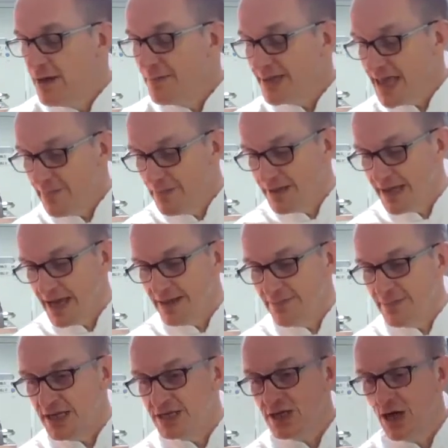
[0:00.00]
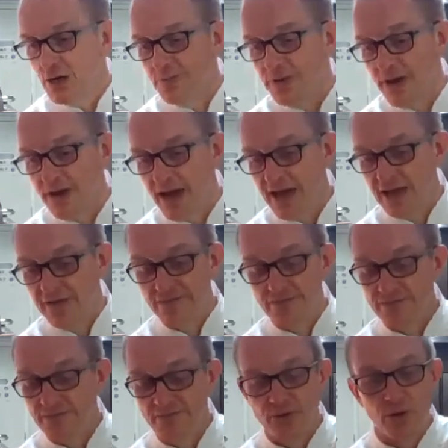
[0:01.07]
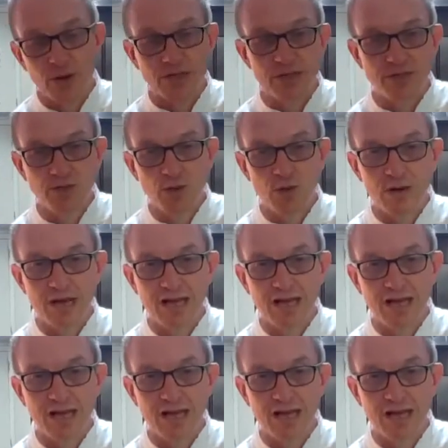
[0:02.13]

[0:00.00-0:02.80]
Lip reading: But they put that at Meatopia, and it flew out the door.